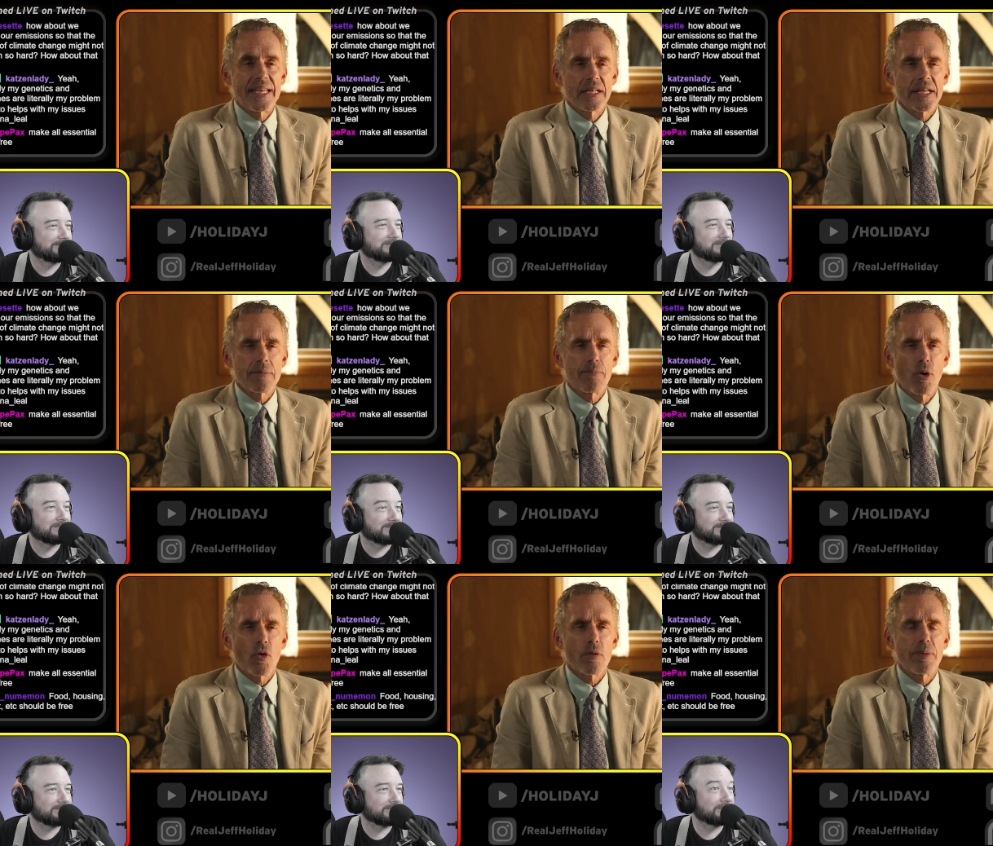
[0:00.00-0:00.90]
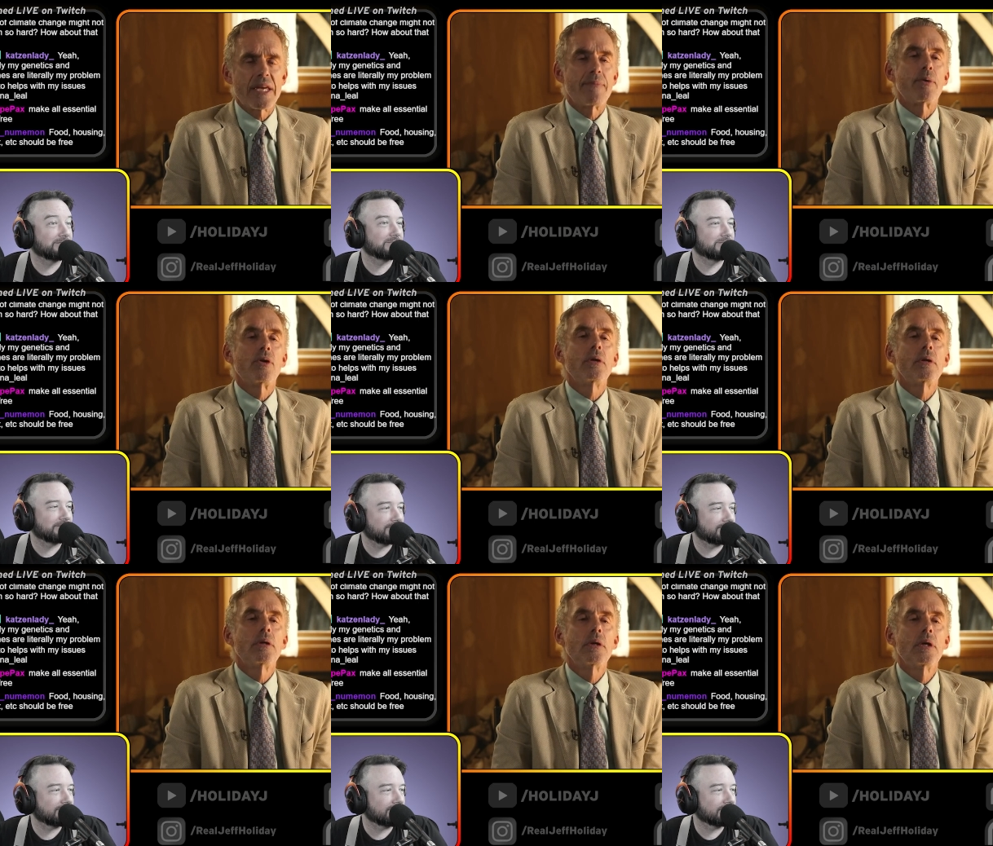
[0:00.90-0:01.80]
Speaker 1: killing poor
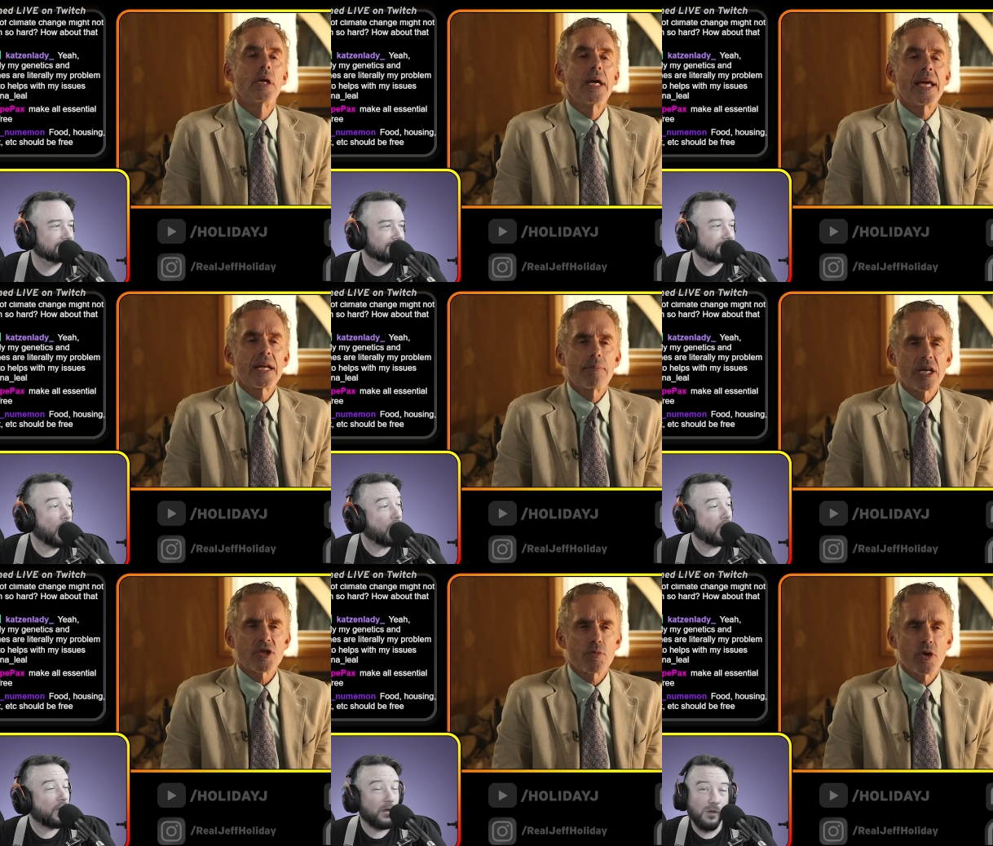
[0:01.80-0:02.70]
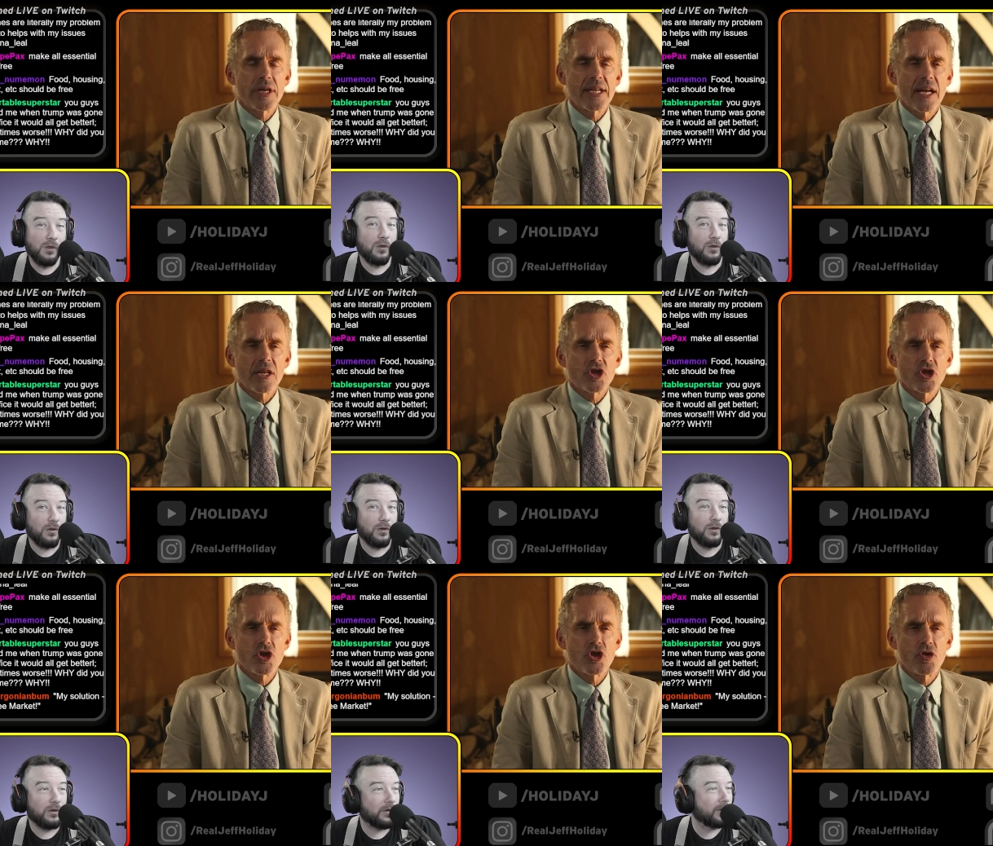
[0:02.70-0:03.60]
people in a much more
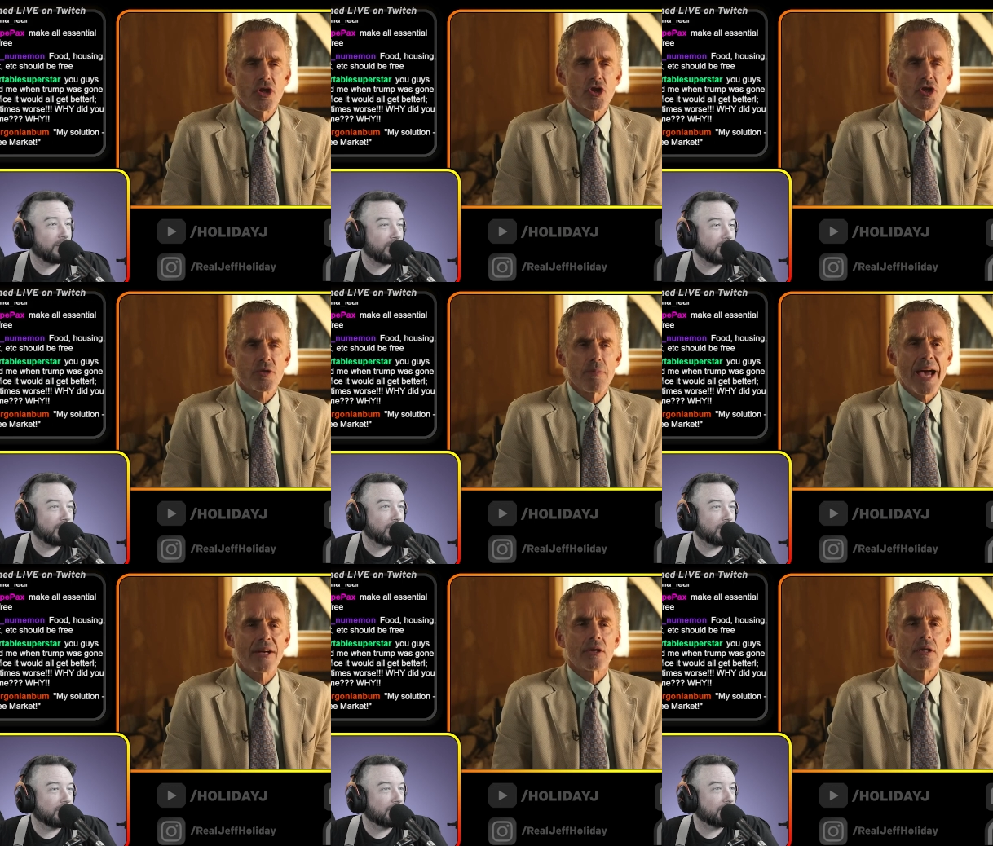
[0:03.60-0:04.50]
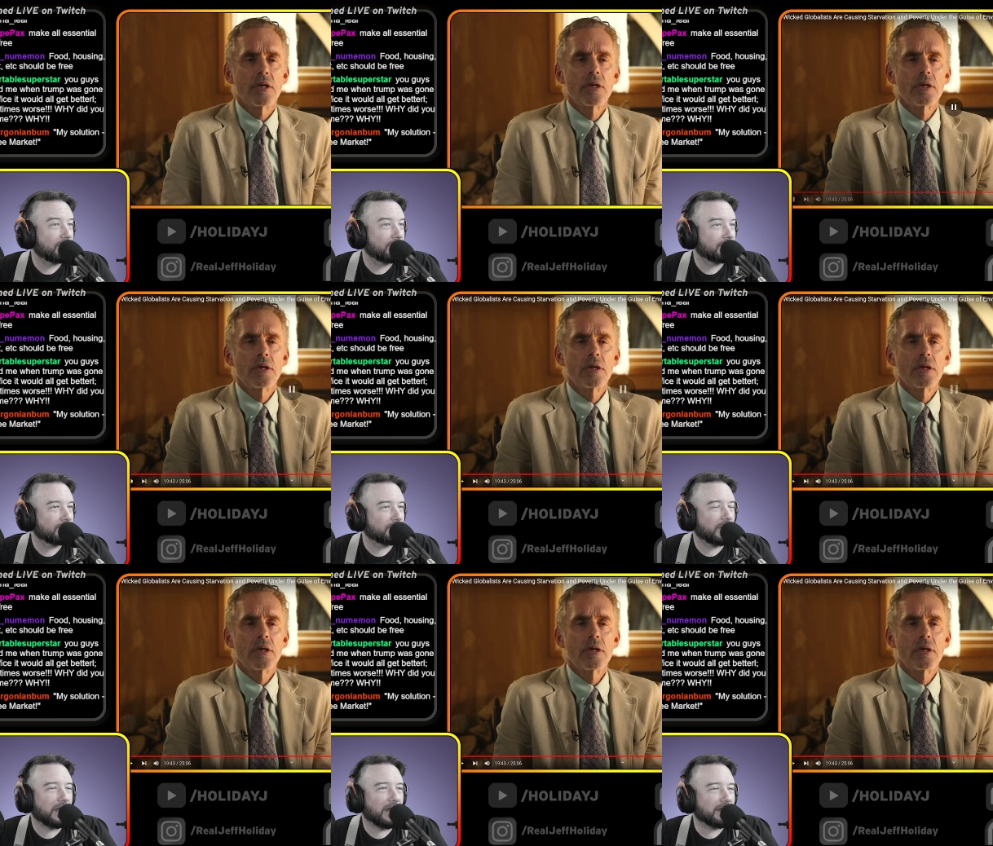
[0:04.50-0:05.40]
intelligent judicious manner
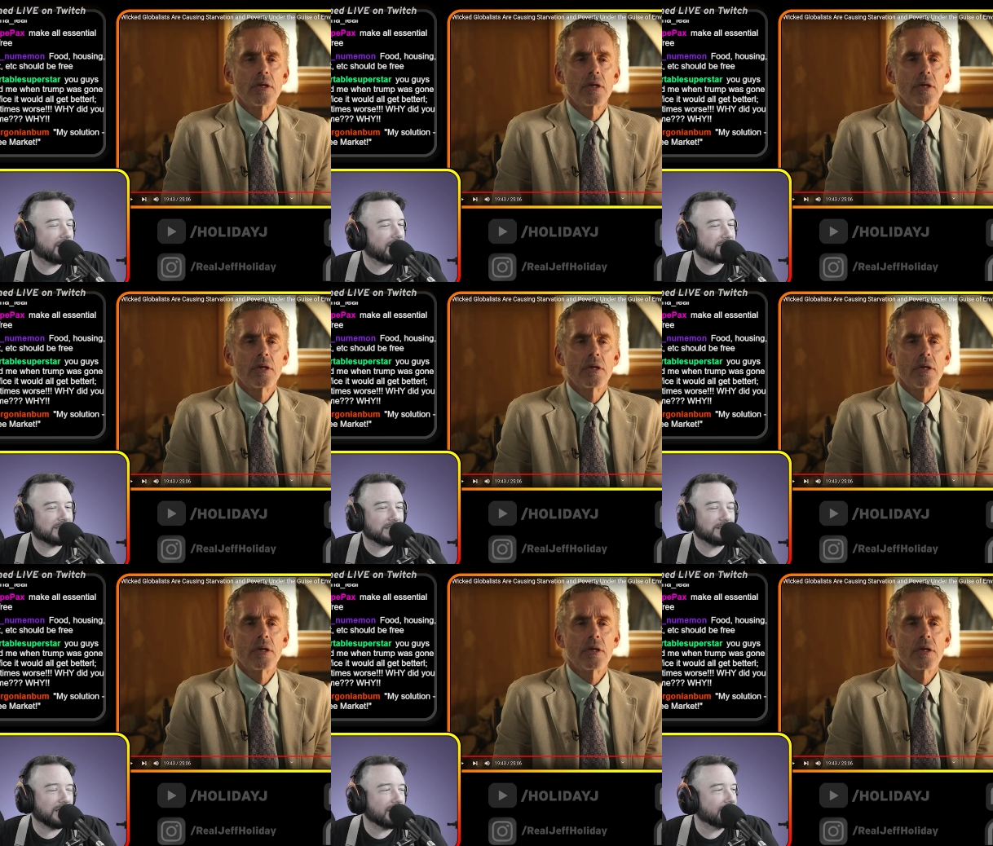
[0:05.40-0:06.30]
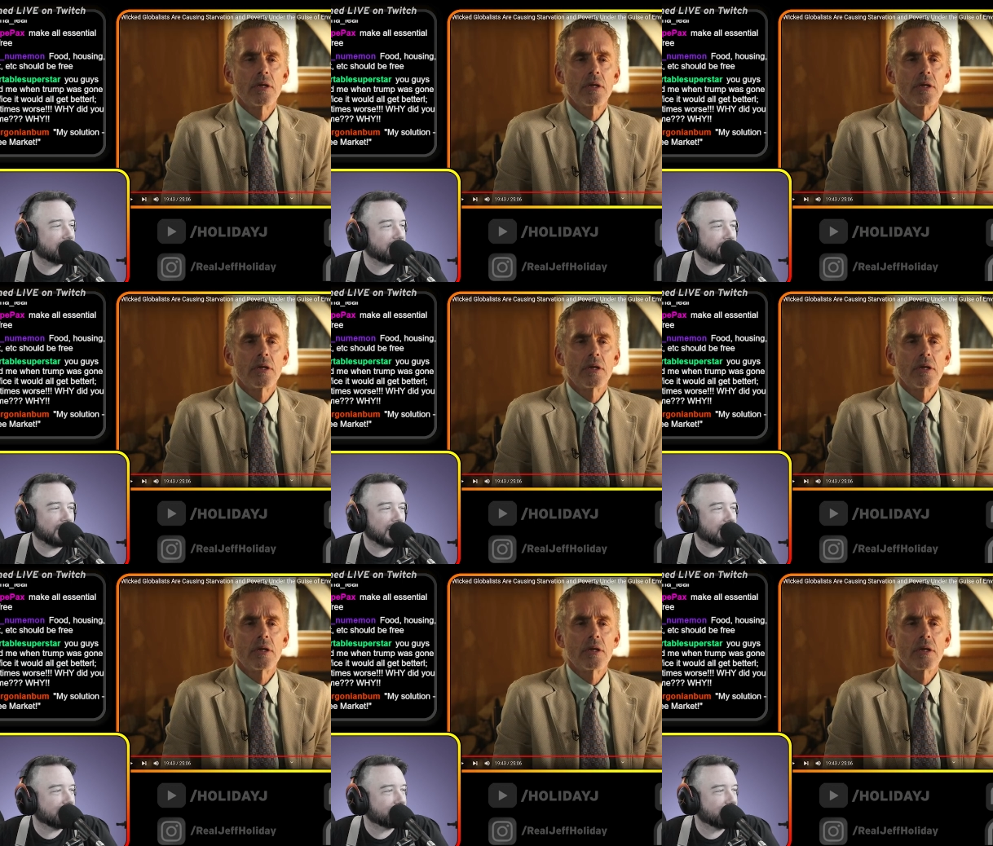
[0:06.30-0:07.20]
Speaker 2: I, I still I love I
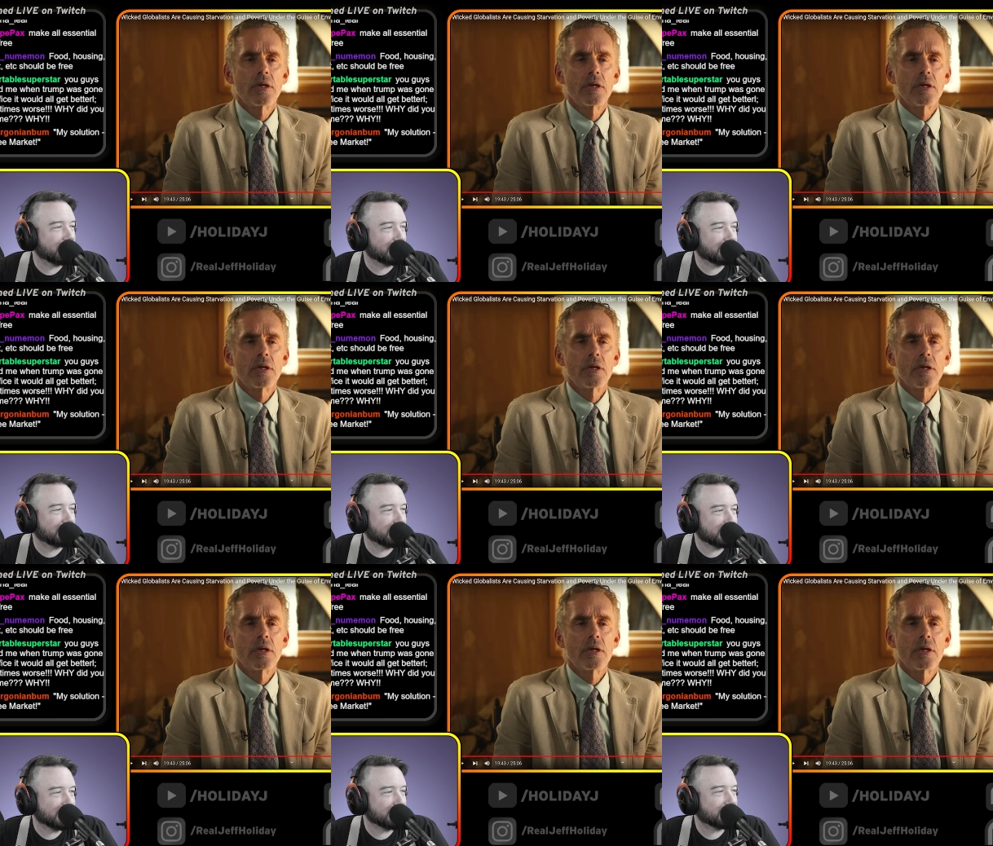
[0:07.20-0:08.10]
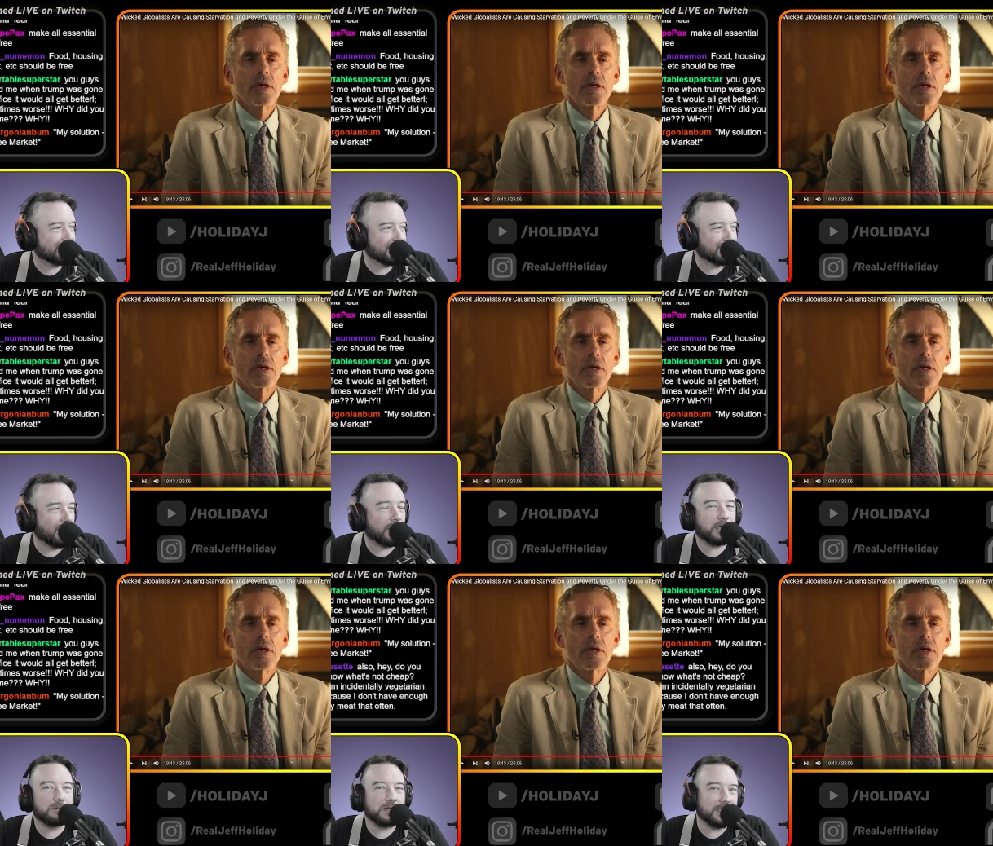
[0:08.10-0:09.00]
love that there's this this
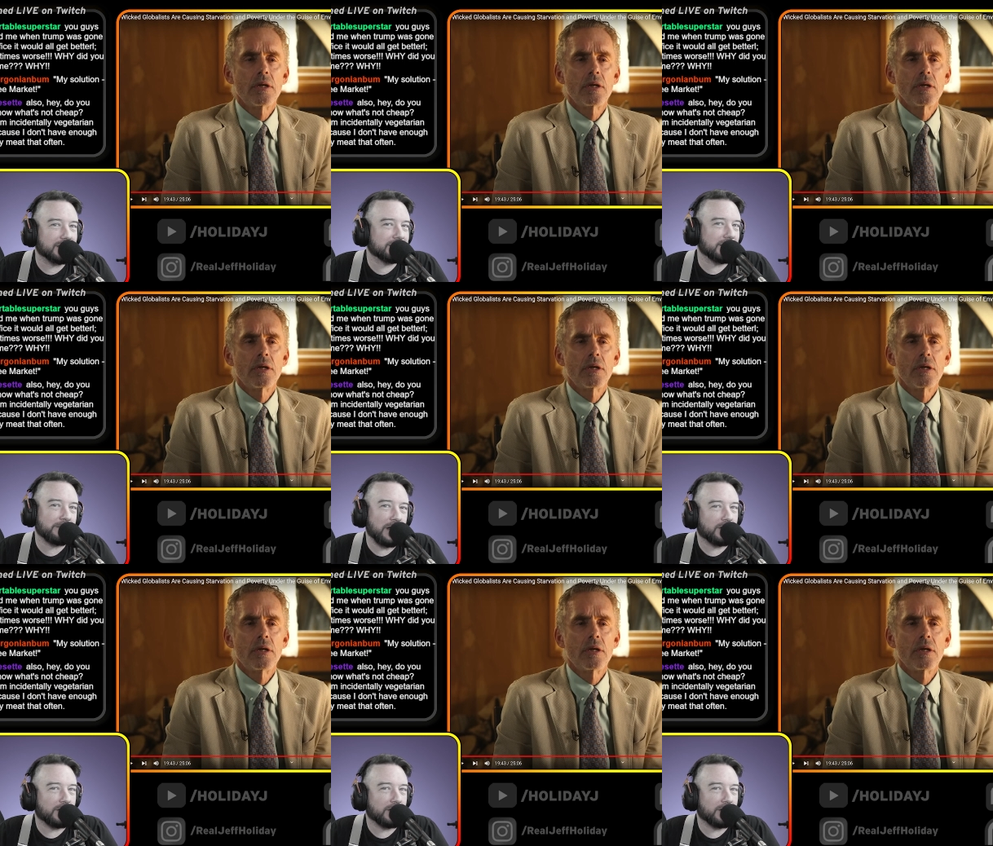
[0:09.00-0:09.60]
argument that he's somehow